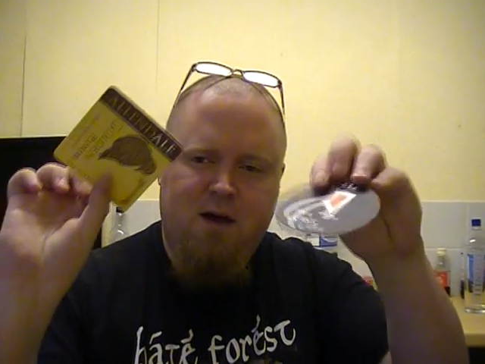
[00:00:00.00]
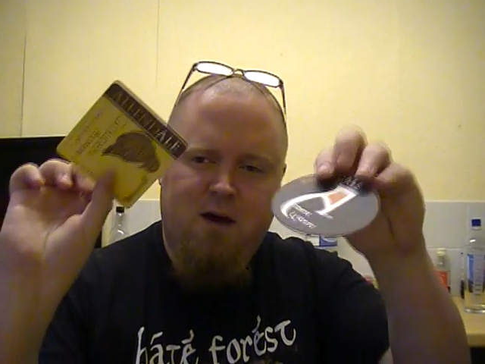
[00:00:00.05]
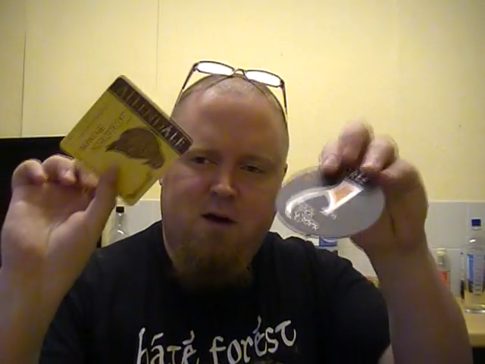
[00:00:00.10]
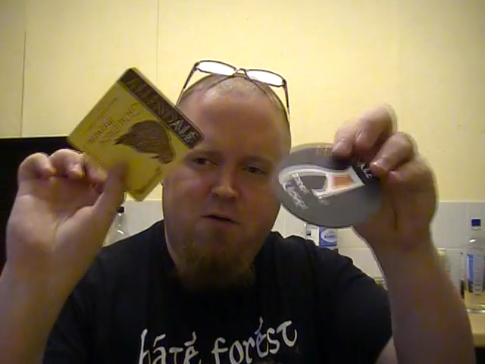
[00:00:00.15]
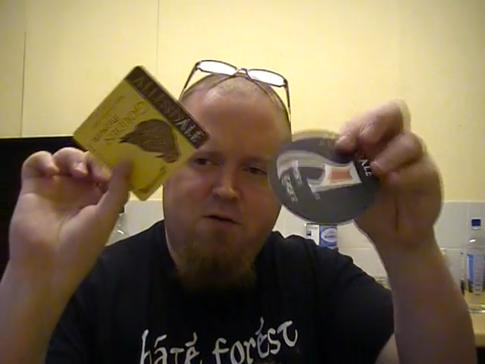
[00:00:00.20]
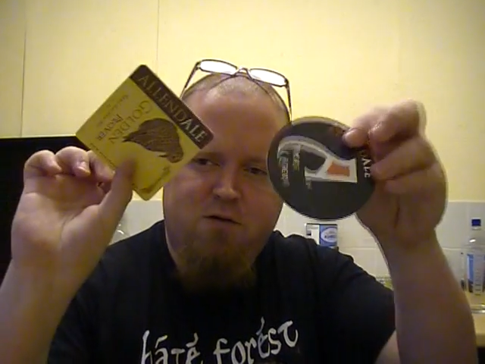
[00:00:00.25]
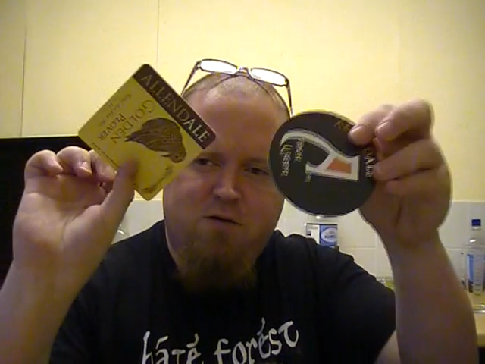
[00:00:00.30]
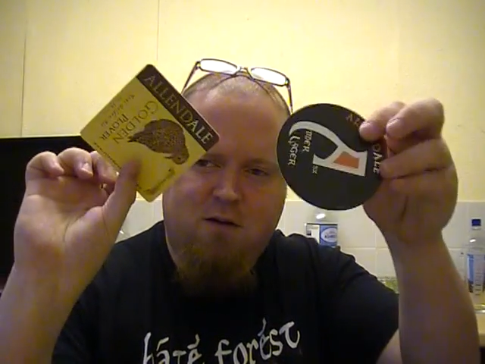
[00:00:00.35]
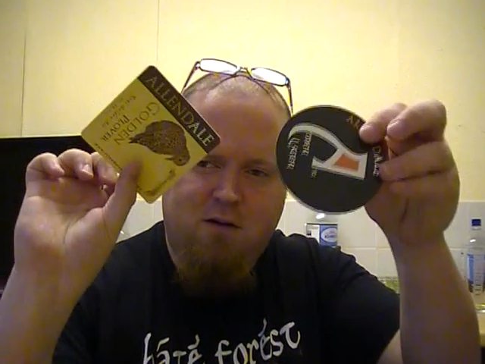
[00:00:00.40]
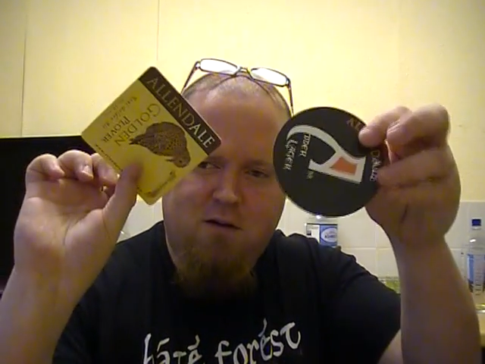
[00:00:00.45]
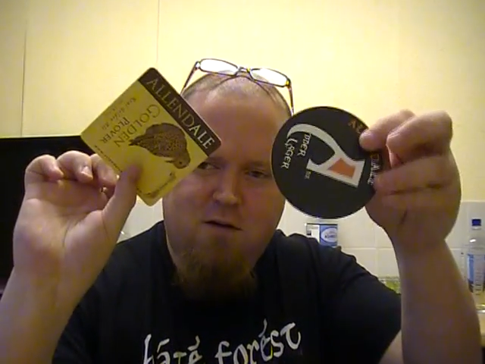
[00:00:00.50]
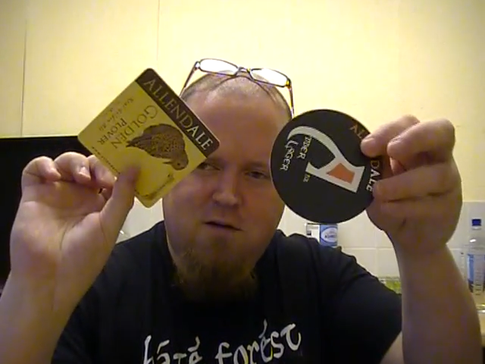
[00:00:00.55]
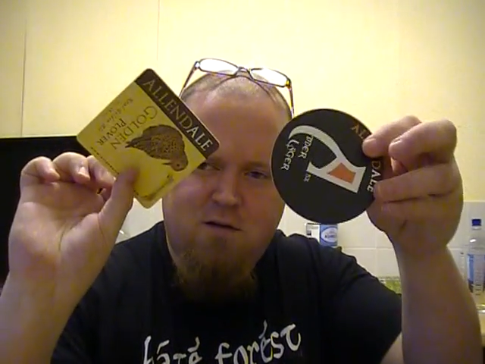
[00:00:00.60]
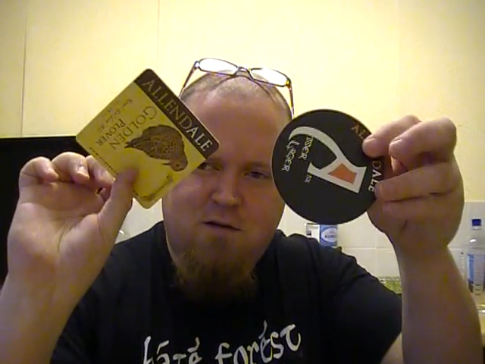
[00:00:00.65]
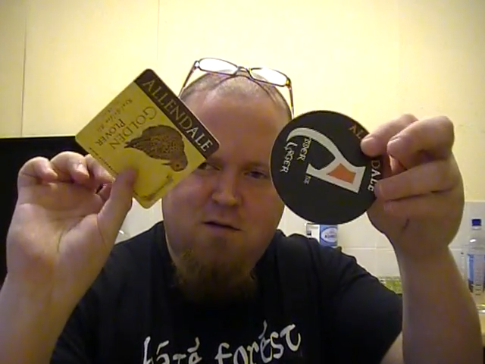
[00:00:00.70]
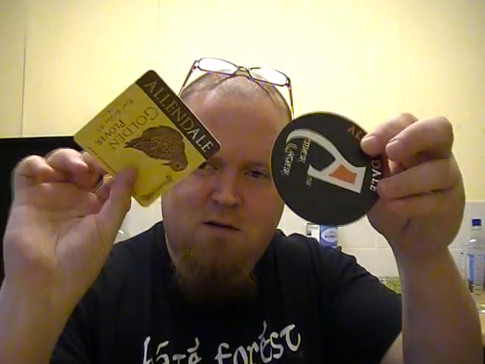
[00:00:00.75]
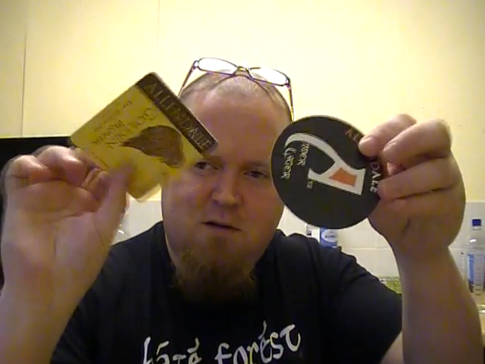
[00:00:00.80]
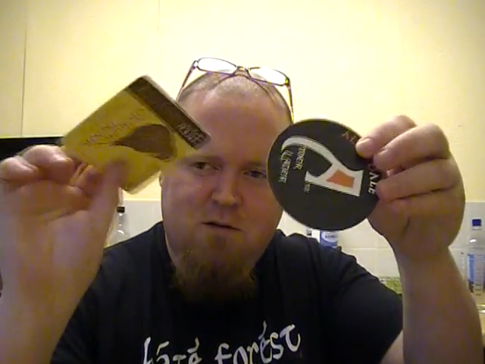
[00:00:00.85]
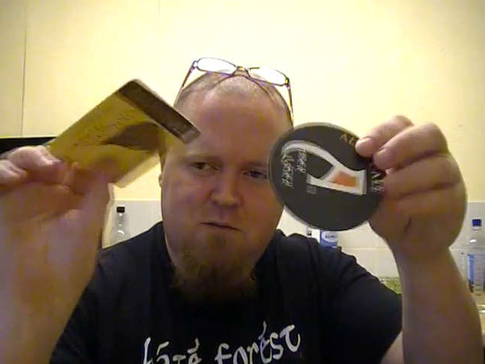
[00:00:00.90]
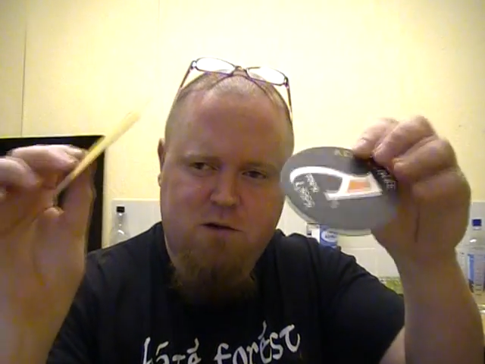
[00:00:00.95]

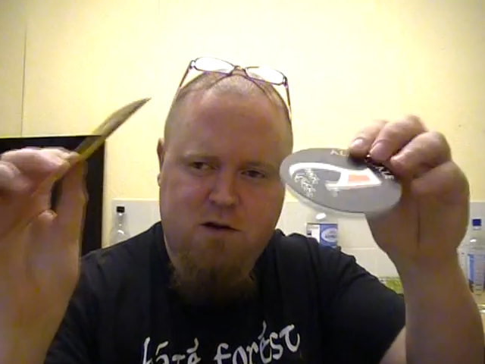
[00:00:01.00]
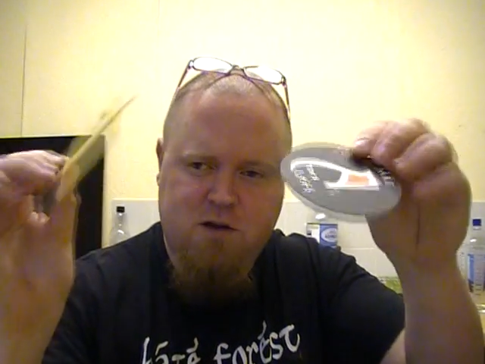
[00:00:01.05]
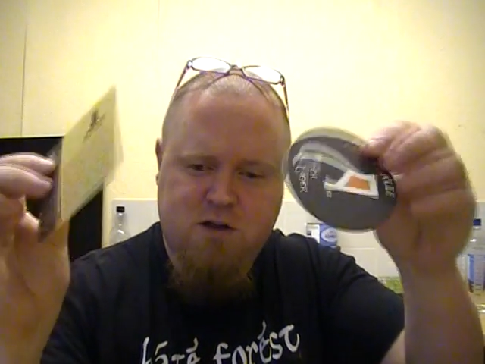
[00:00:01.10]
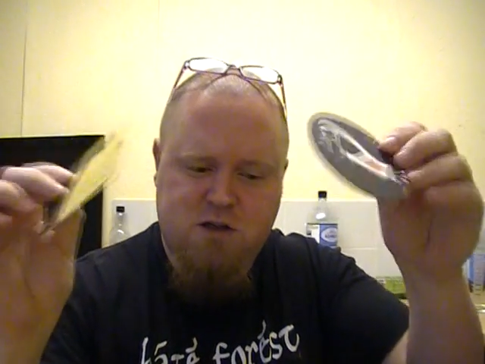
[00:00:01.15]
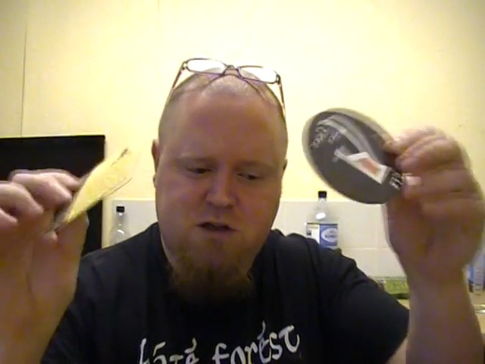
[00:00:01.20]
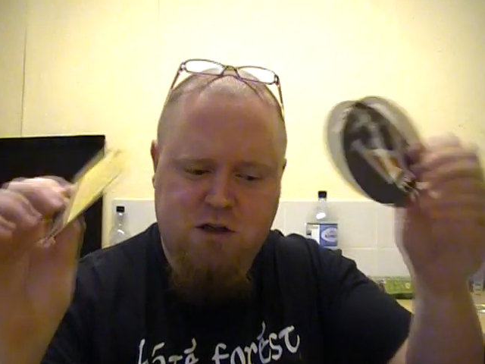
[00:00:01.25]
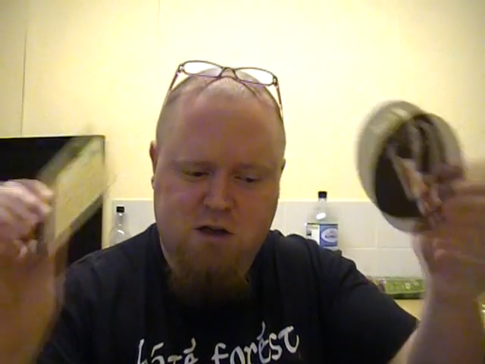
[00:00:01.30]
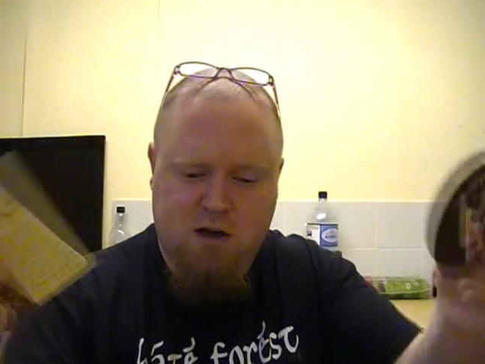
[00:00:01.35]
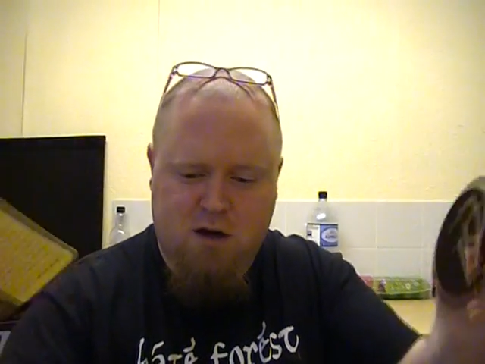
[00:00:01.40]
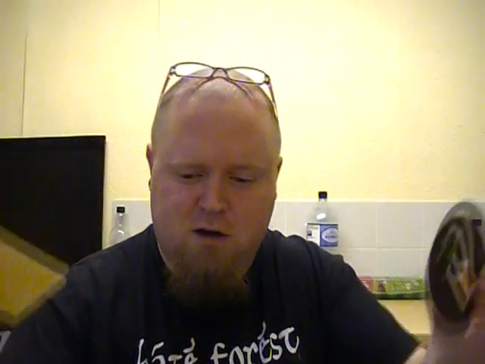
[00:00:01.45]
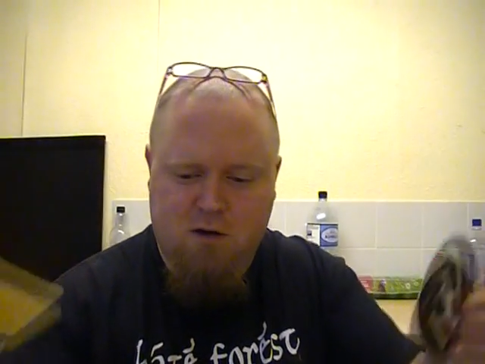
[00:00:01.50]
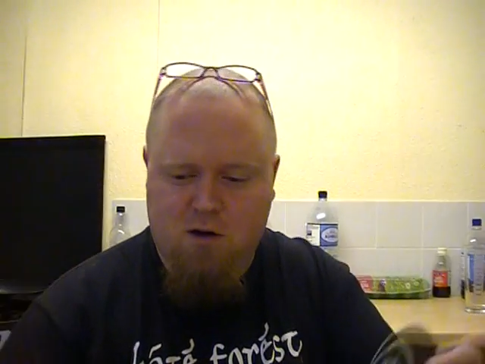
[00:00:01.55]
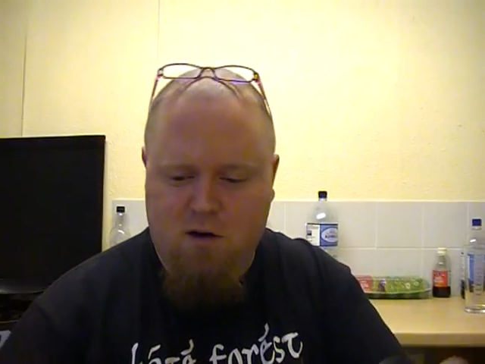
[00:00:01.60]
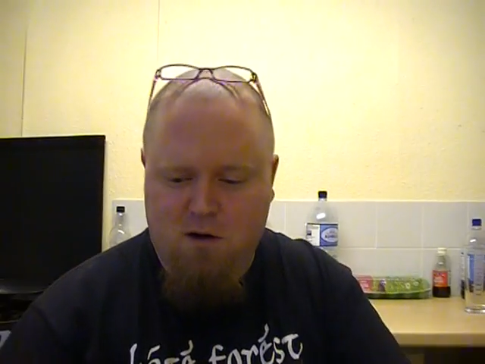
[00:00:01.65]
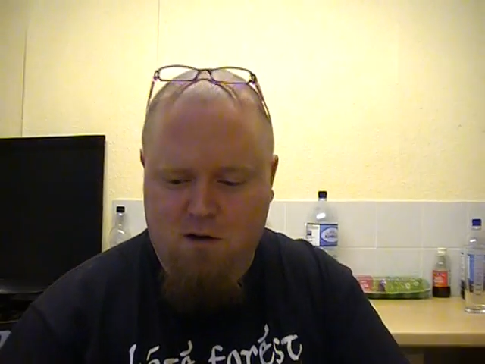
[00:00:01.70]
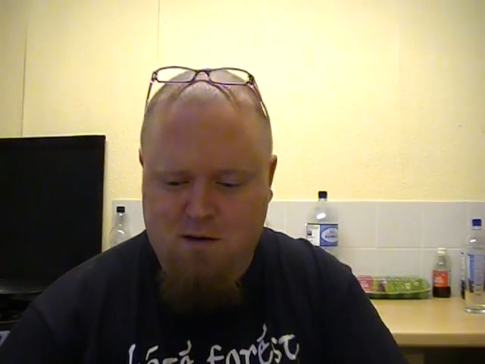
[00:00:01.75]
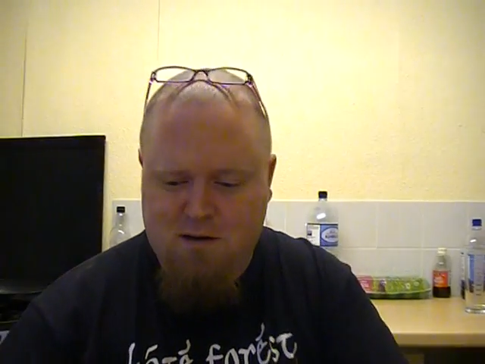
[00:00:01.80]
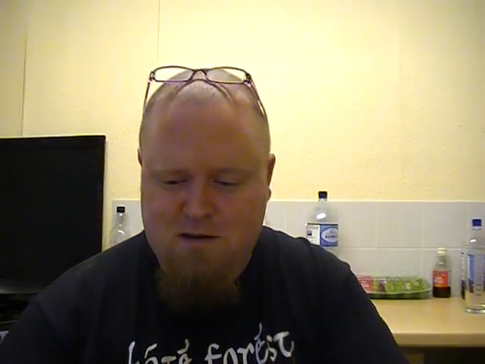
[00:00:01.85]
coasters, which, you know,